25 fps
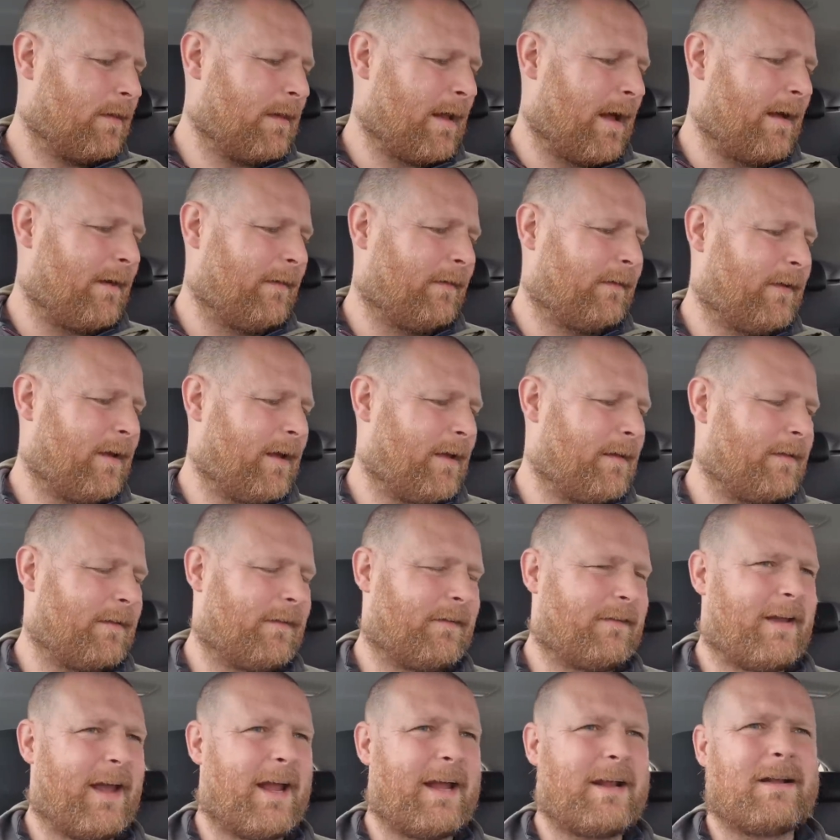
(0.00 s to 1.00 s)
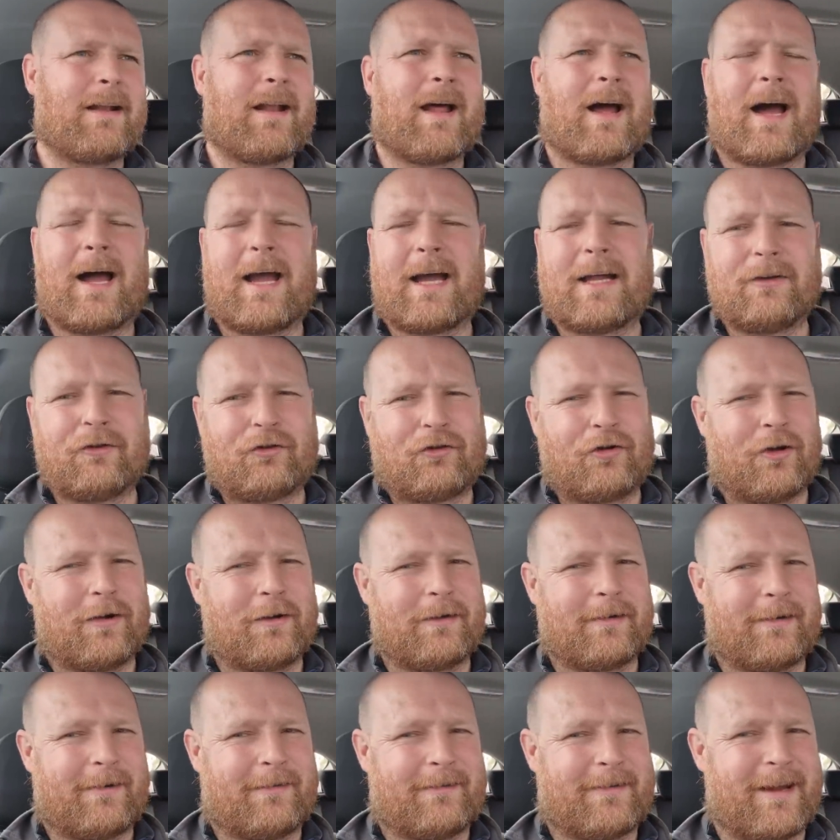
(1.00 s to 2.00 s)
like I say, the tent, I haven't shown
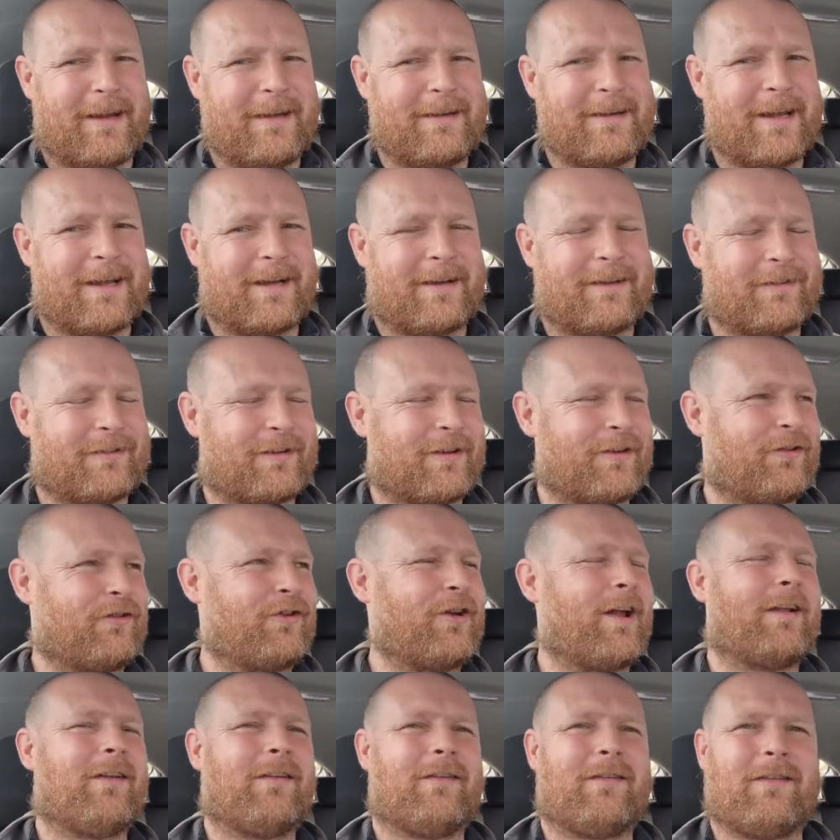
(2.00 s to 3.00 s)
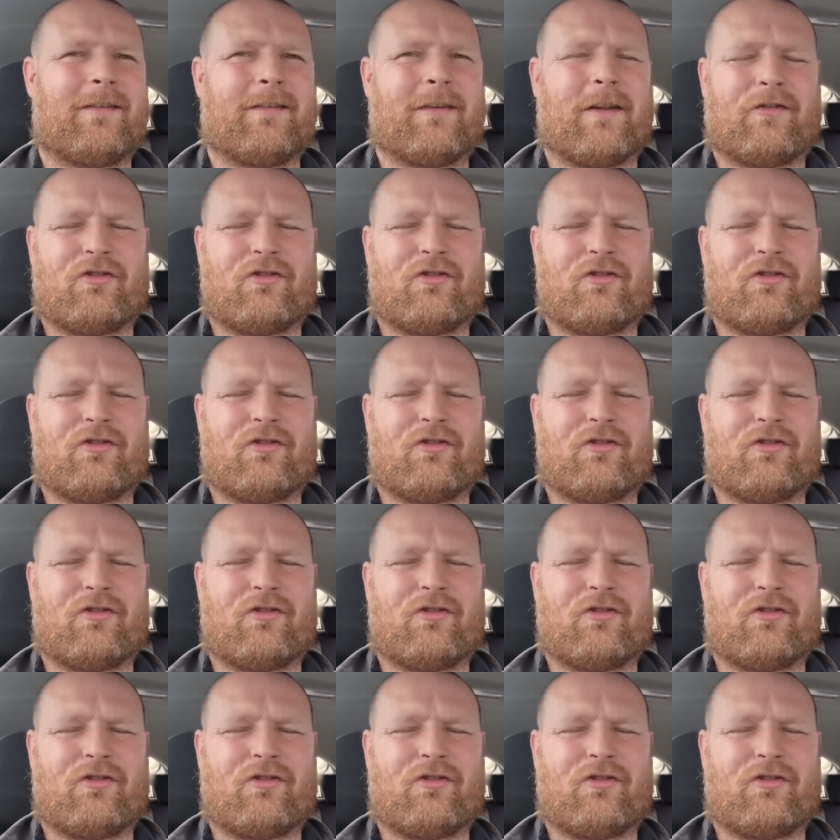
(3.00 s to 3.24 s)
you the tent yet because the tent